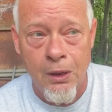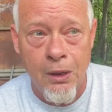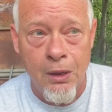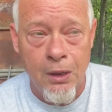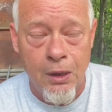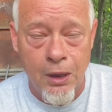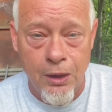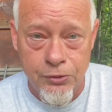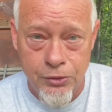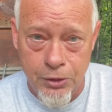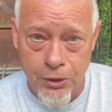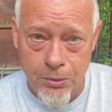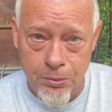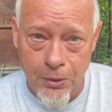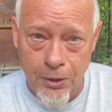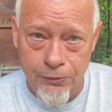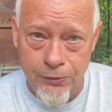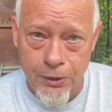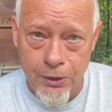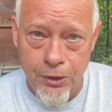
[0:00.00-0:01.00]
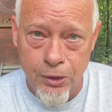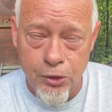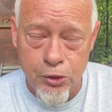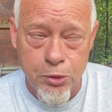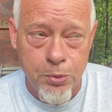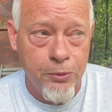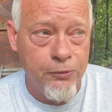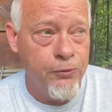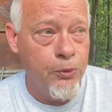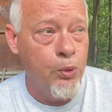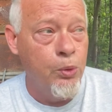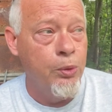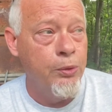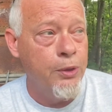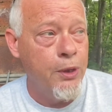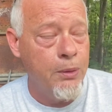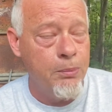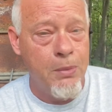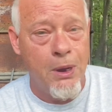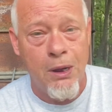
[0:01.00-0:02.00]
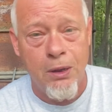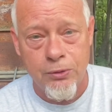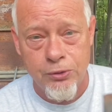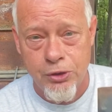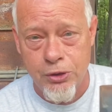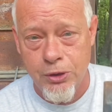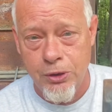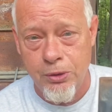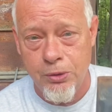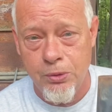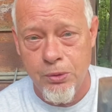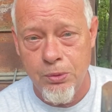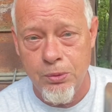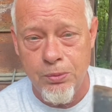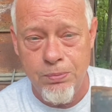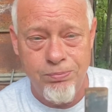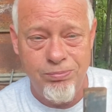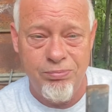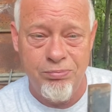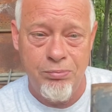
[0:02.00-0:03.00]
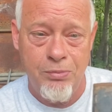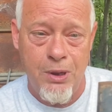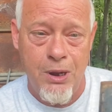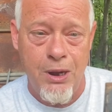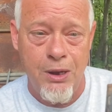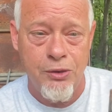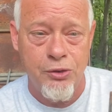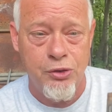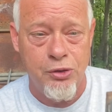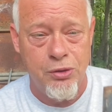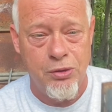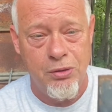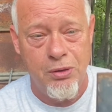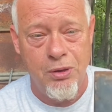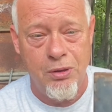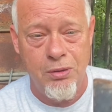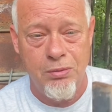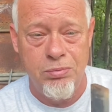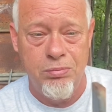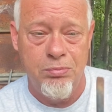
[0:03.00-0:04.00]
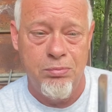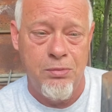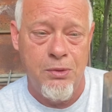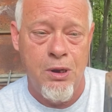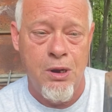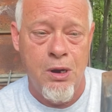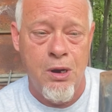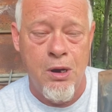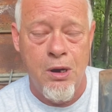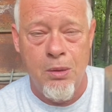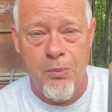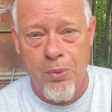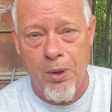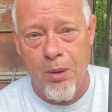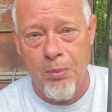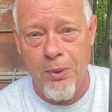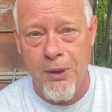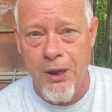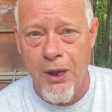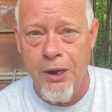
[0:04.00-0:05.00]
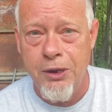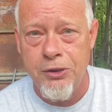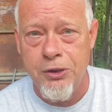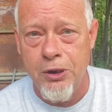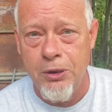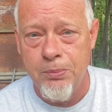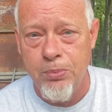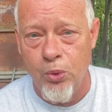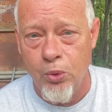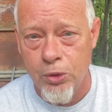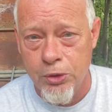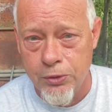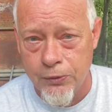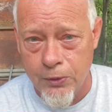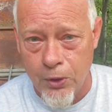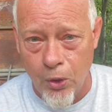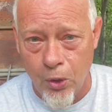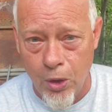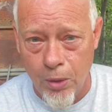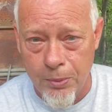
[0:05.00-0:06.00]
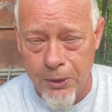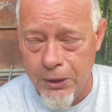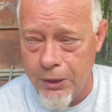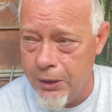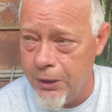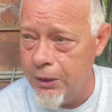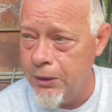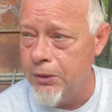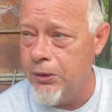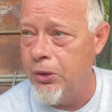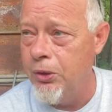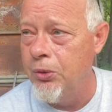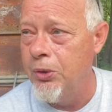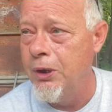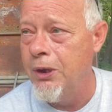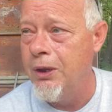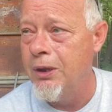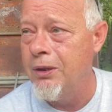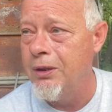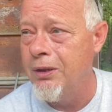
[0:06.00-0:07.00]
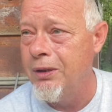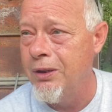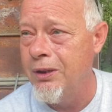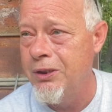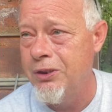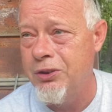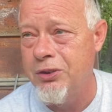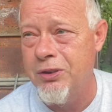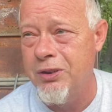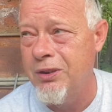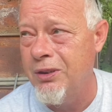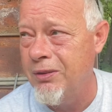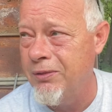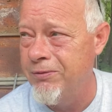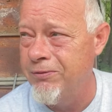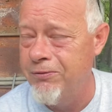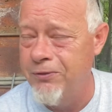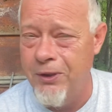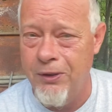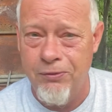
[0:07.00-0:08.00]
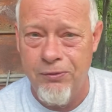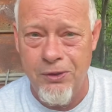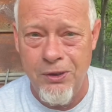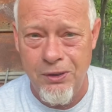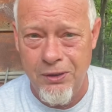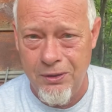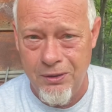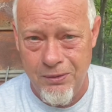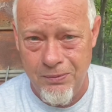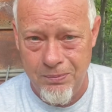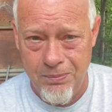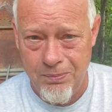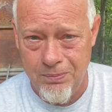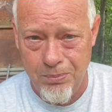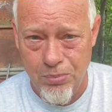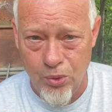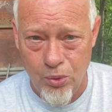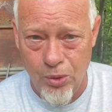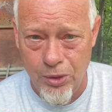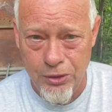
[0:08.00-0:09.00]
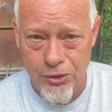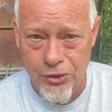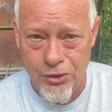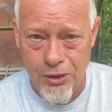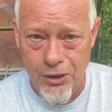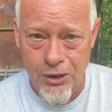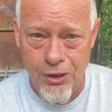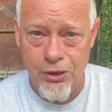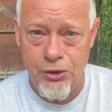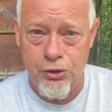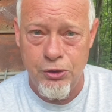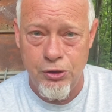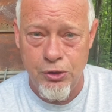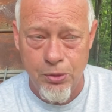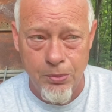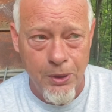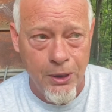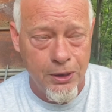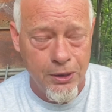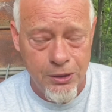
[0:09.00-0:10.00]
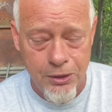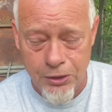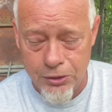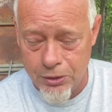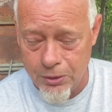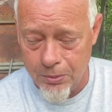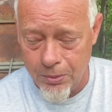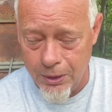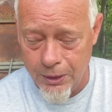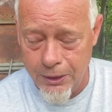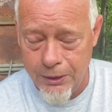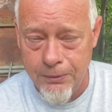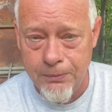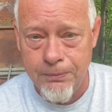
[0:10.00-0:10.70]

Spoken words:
I've said in my videos before that mild steel has probably 18 points of carbon in it. You need at least 50 points-ish to make a decent blade.